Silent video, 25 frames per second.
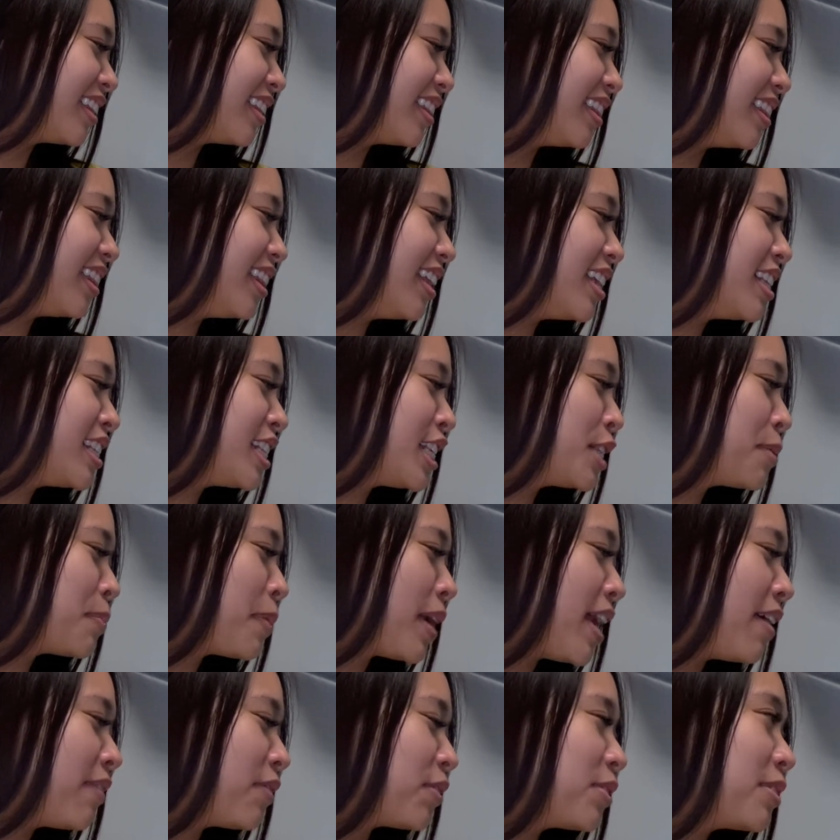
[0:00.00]
this is
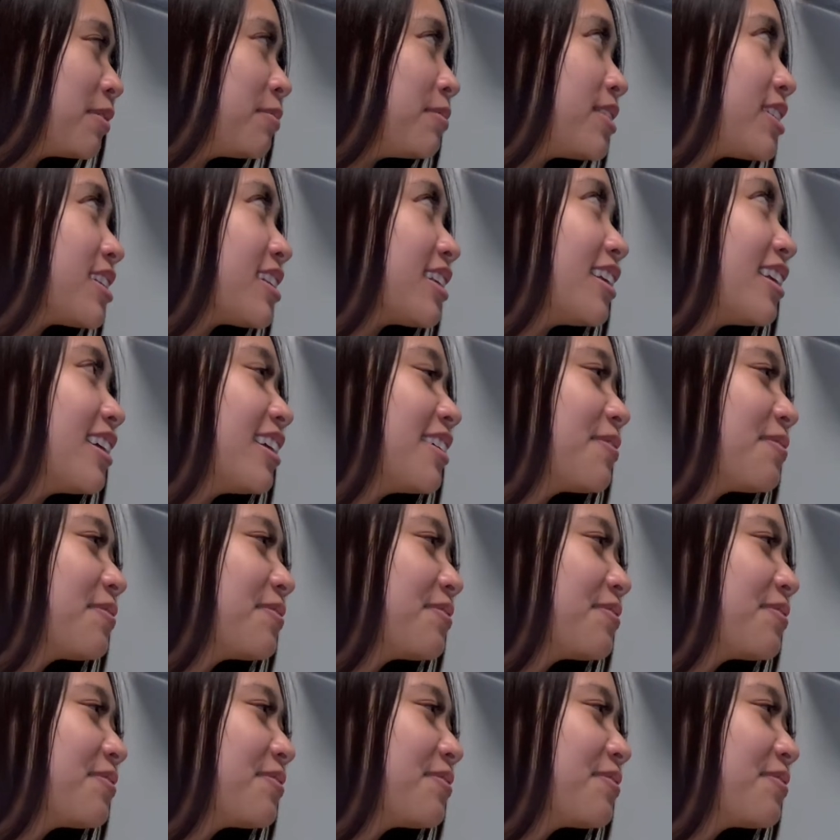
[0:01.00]
painful. I'm just kidding.